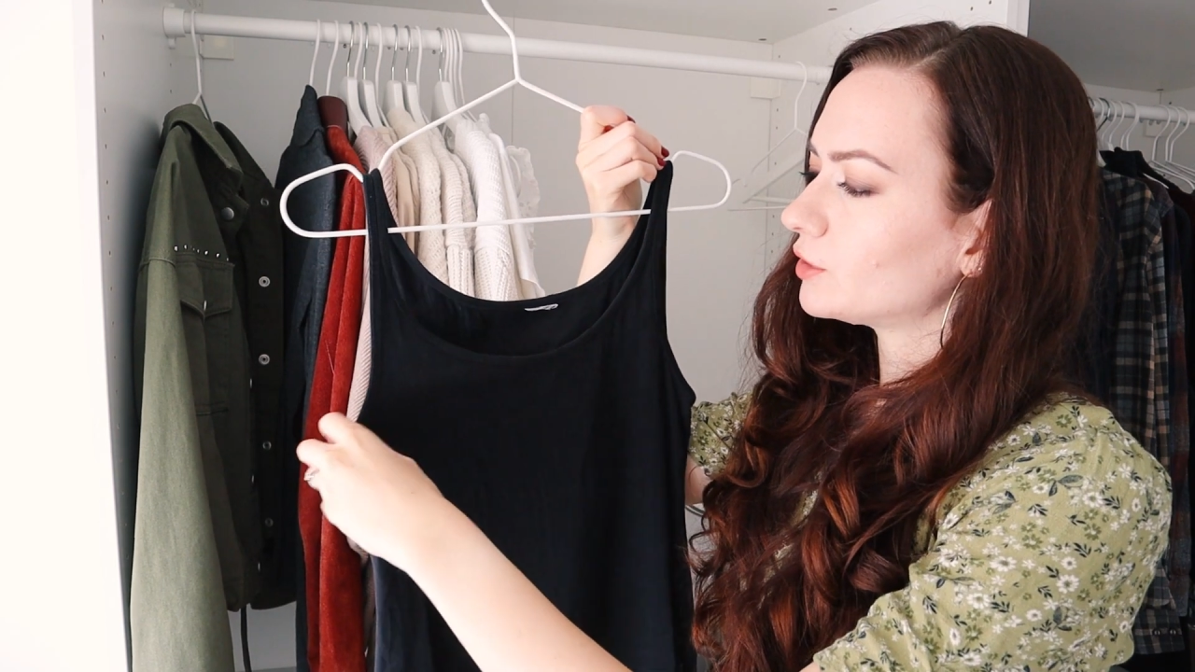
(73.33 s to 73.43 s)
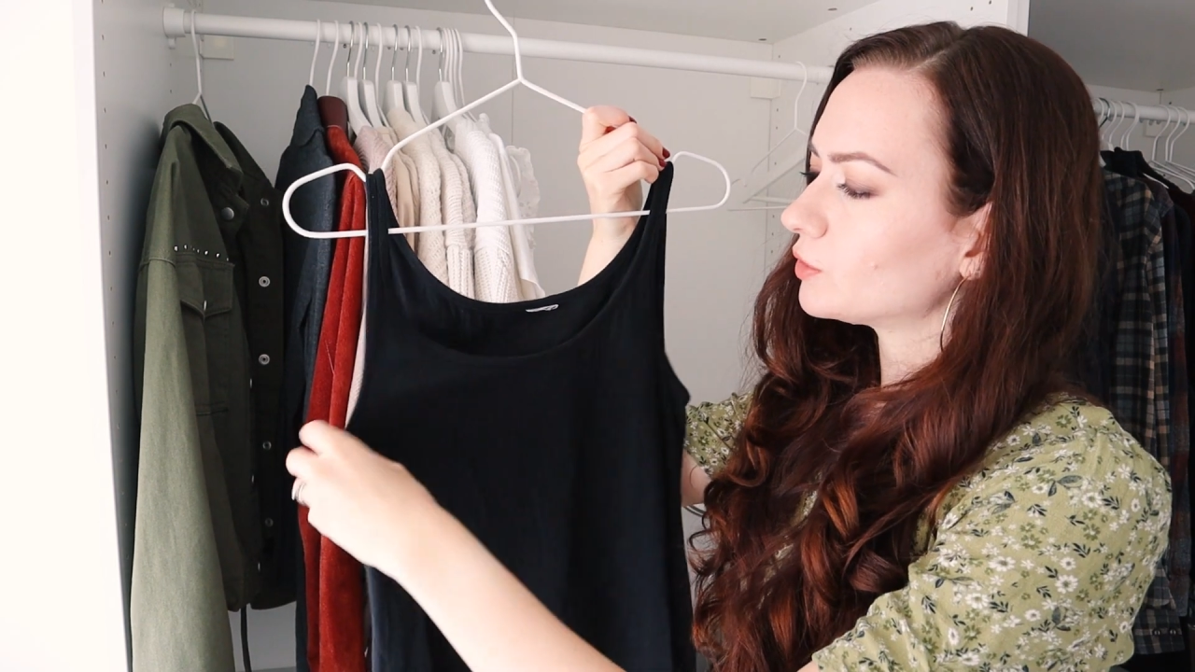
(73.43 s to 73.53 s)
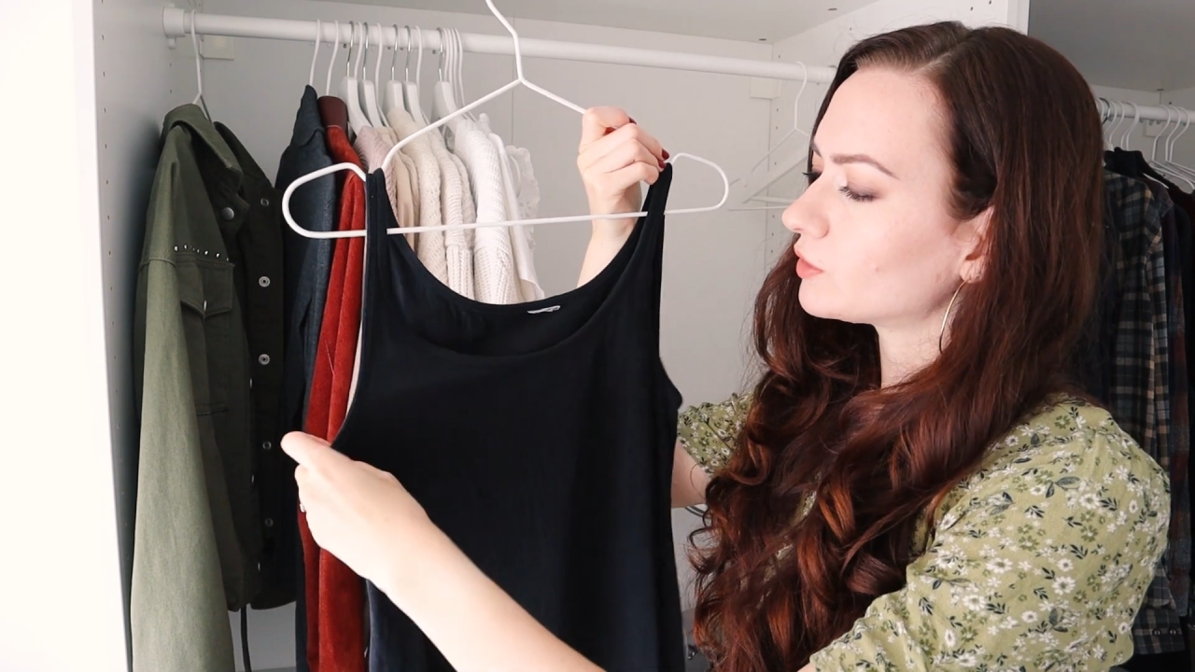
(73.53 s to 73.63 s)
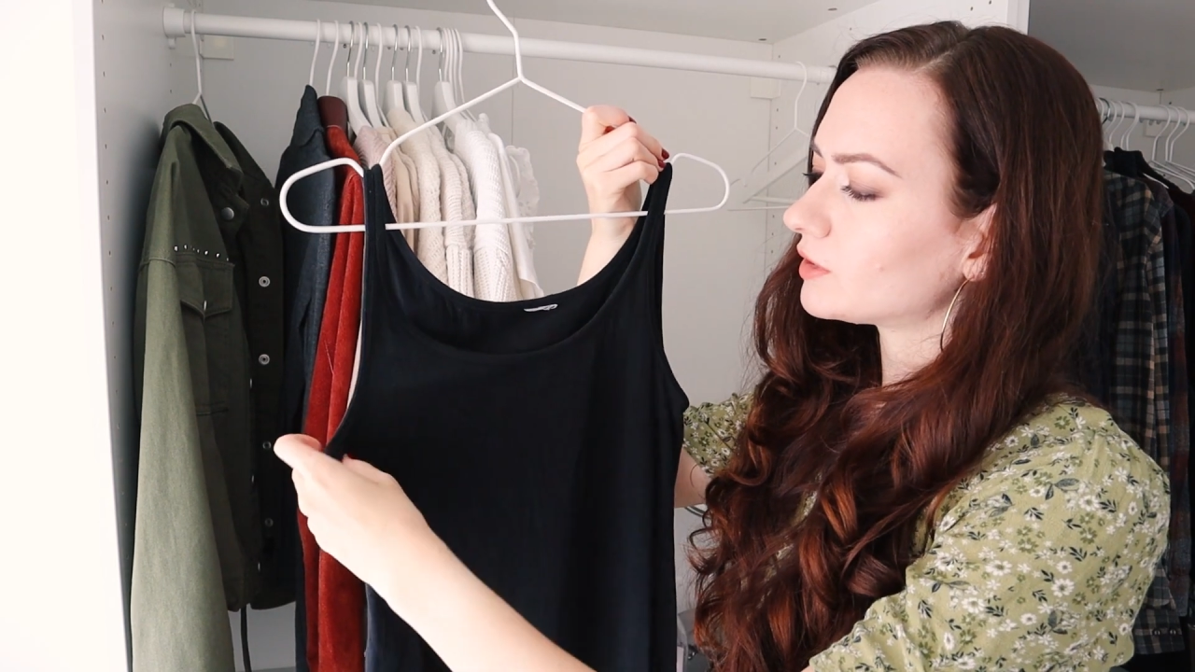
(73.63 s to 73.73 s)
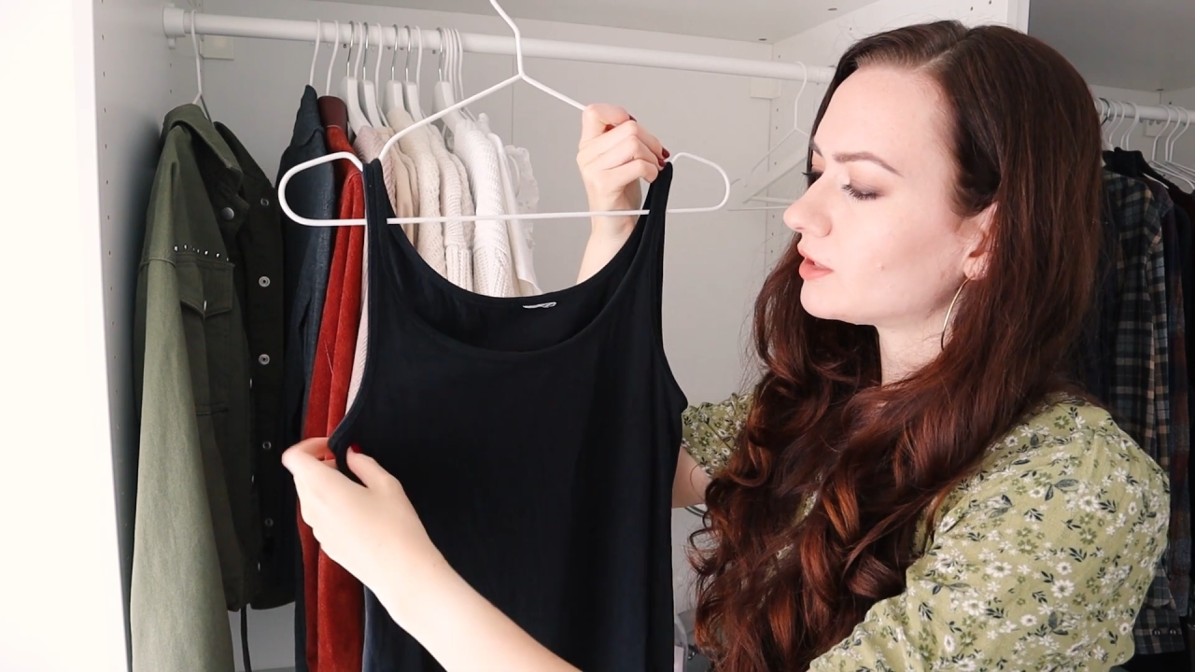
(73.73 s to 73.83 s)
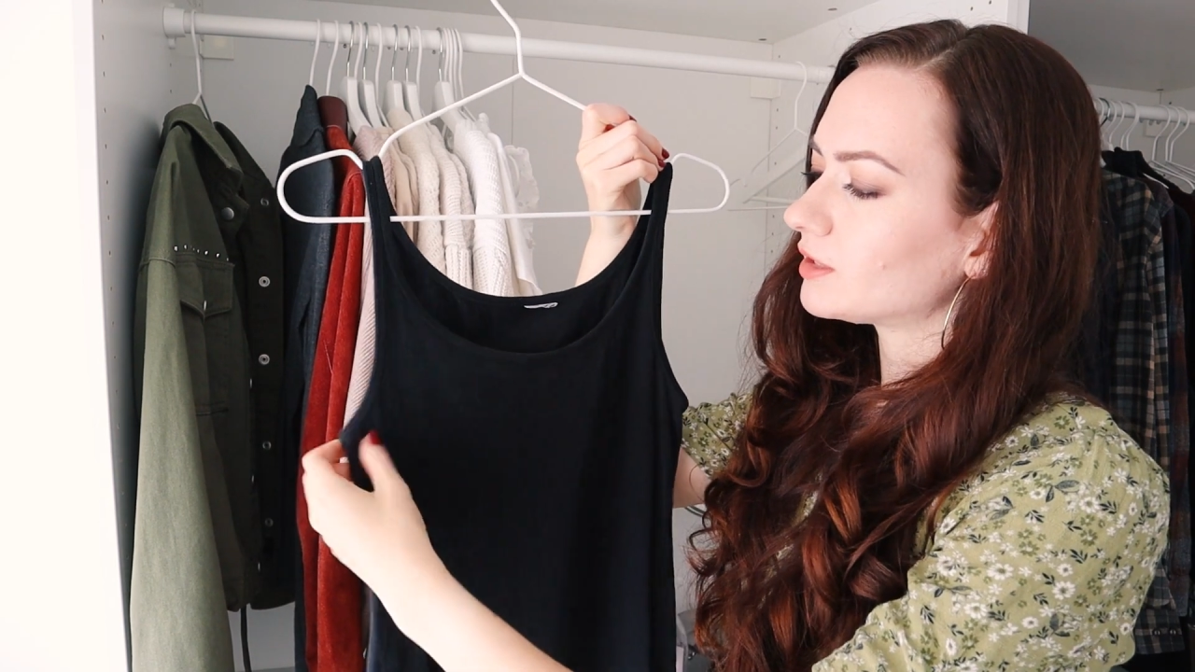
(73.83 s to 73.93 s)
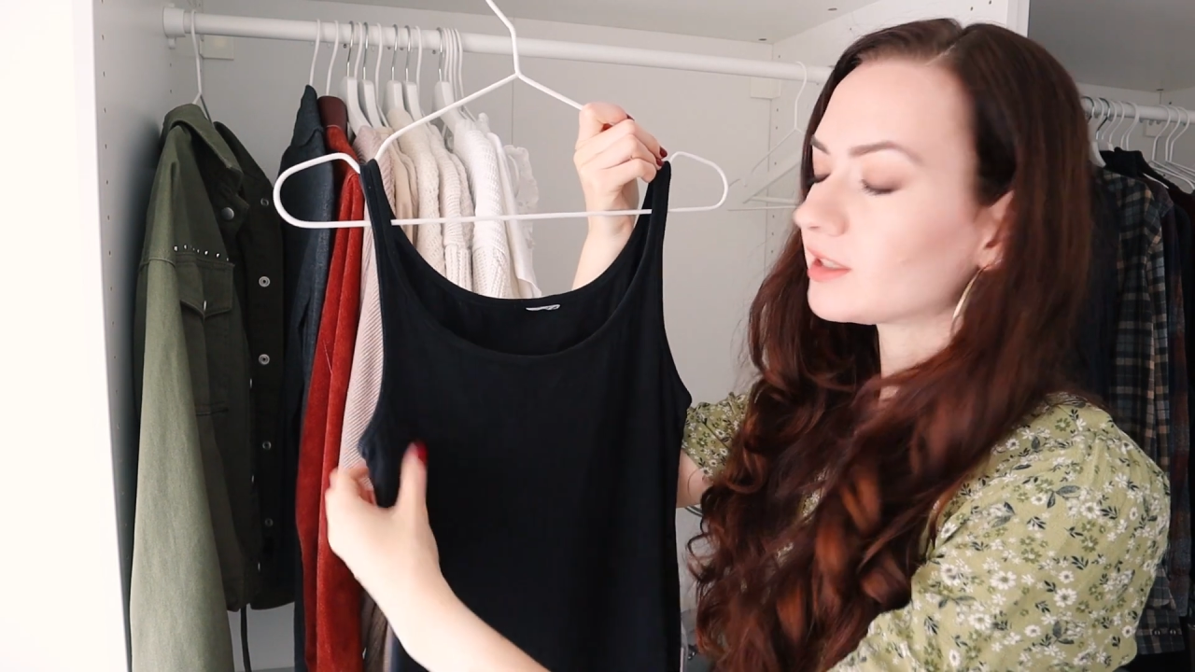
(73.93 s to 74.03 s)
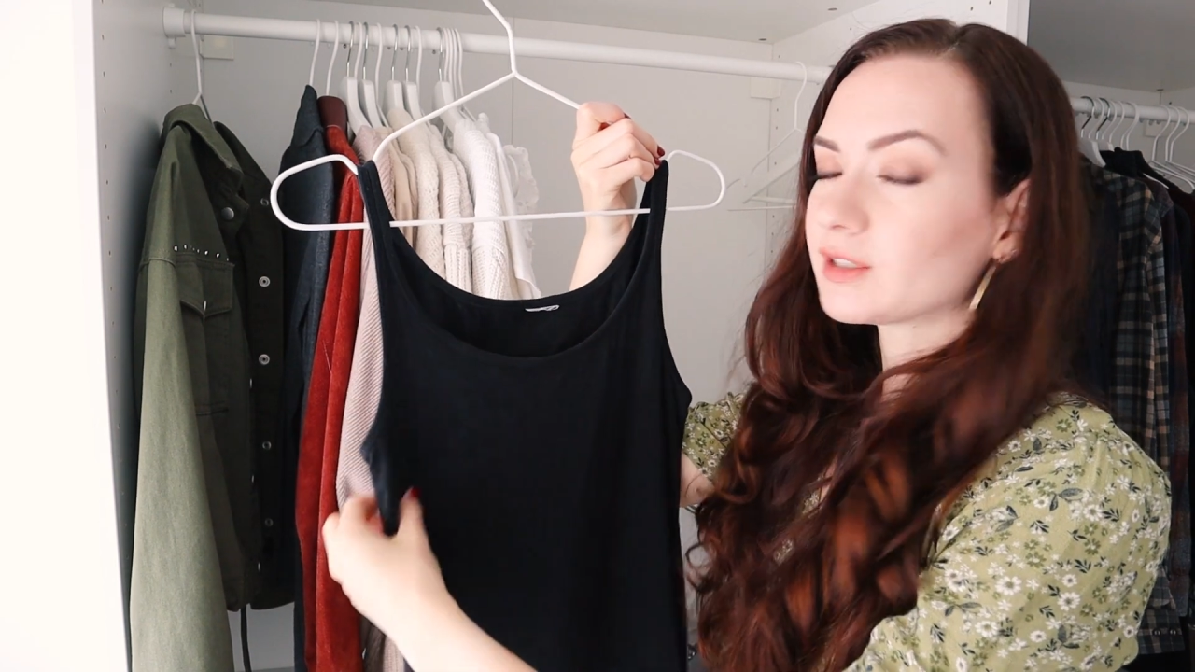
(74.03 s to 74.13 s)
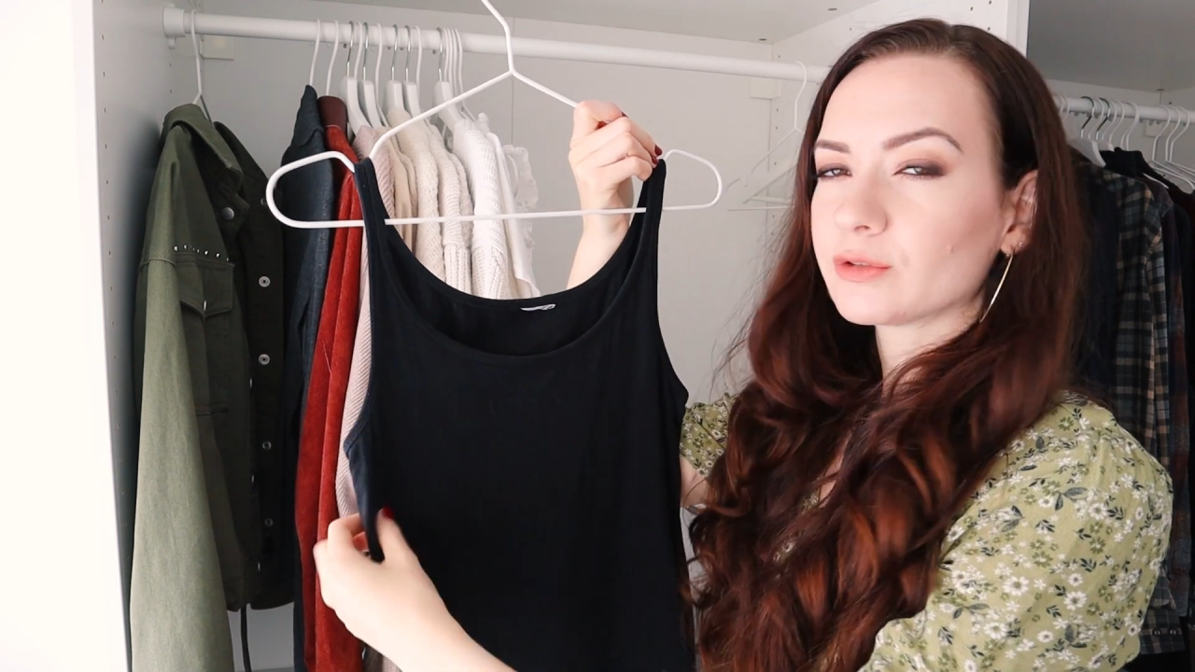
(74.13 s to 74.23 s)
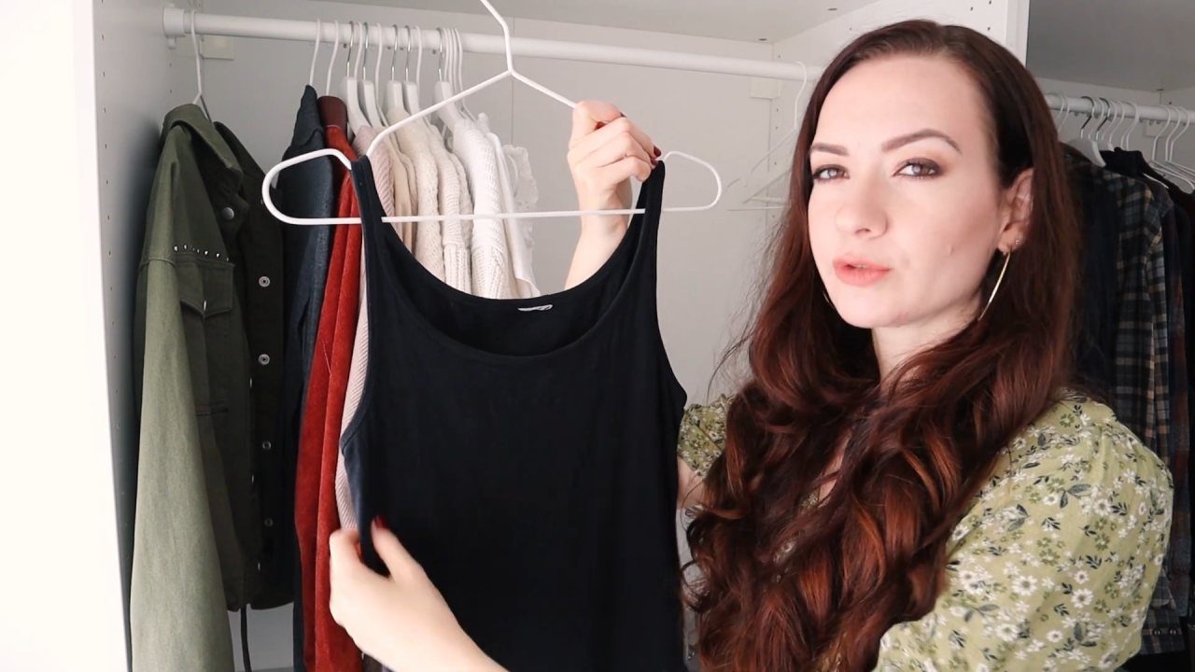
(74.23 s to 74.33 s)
use it